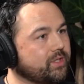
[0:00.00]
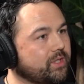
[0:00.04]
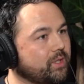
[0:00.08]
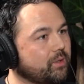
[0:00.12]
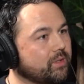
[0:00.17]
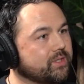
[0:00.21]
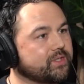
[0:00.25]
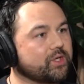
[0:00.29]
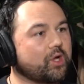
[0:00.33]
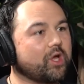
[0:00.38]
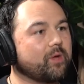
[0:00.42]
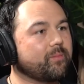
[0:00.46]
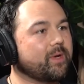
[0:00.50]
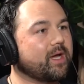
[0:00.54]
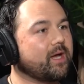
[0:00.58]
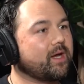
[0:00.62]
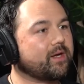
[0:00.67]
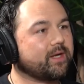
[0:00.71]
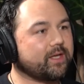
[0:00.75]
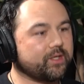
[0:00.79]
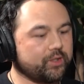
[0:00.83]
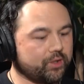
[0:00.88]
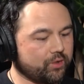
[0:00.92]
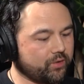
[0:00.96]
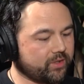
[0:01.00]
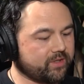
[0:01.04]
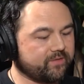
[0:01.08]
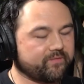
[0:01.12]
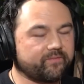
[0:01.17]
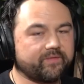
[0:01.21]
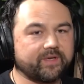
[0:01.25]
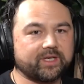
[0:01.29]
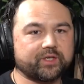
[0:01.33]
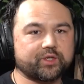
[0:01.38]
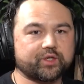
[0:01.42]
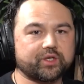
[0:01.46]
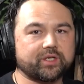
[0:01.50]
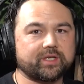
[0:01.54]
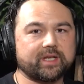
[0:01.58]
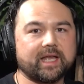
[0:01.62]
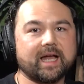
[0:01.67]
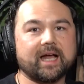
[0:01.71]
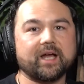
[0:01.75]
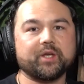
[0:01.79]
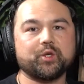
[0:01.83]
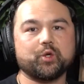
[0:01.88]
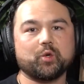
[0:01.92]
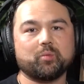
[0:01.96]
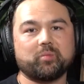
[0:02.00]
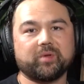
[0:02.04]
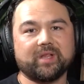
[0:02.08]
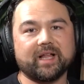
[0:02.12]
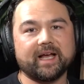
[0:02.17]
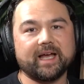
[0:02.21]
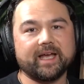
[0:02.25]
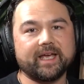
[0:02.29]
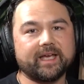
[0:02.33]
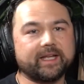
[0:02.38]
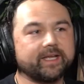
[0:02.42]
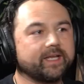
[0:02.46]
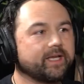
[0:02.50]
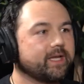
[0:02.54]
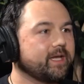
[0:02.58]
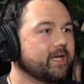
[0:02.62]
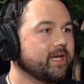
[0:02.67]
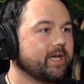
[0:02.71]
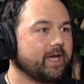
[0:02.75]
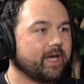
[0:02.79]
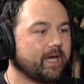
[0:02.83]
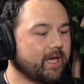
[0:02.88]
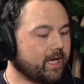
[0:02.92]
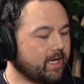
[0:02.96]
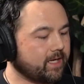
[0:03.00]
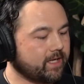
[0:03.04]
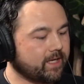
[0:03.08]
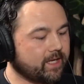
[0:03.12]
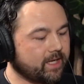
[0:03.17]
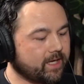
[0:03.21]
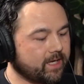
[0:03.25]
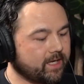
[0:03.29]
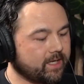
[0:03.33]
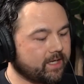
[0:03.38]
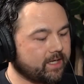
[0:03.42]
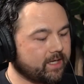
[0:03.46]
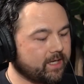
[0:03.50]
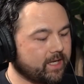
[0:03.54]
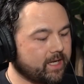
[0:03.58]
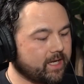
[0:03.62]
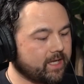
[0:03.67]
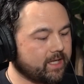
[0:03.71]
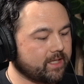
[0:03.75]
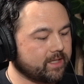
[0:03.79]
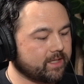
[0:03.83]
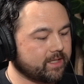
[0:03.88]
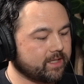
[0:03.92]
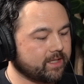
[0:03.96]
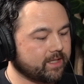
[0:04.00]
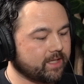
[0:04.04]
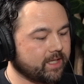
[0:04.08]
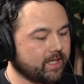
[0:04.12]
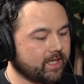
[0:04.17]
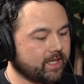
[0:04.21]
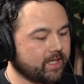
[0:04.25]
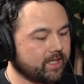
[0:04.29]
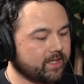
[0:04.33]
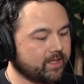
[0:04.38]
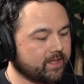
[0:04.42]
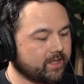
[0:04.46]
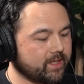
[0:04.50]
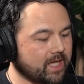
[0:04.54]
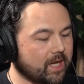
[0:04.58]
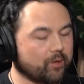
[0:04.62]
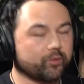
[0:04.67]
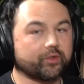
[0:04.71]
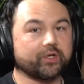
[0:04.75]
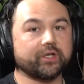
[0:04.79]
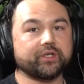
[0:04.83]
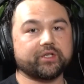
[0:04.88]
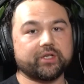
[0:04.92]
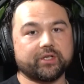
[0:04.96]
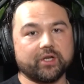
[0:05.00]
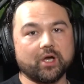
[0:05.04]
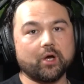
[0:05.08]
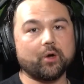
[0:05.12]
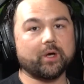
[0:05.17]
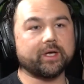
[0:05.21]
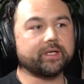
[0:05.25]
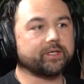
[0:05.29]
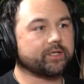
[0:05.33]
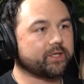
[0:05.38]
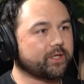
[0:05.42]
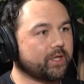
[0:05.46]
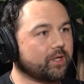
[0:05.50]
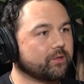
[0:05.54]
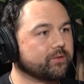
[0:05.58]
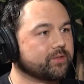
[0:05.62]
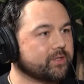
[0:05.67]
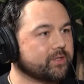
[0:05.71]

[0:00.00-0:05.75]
It's all about your conviction, how you apply it, and how good you know it,